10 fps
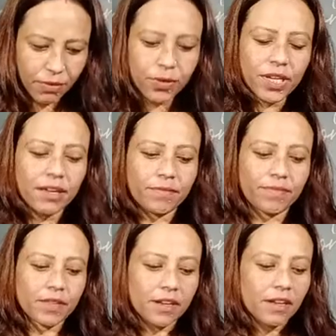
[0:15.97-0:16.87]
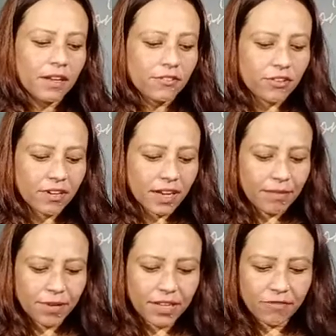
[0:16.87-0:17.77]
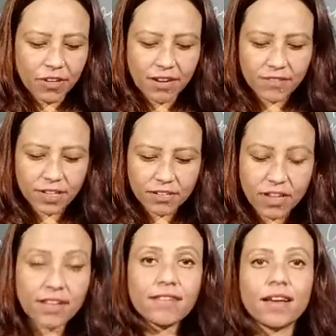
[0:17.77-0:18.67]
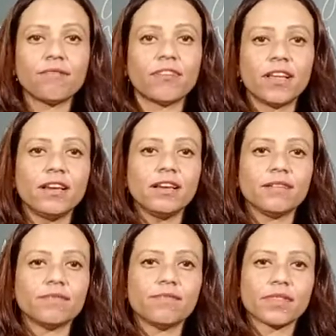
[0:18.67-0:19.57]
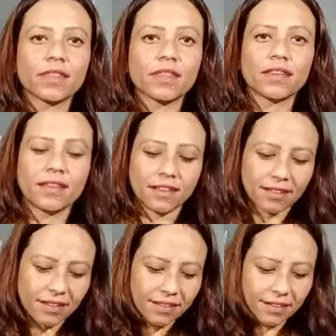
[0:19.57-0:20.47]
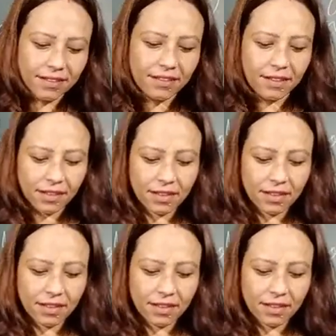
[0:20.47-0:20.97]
Okay, children, I believe you have done your exam well, isn't it?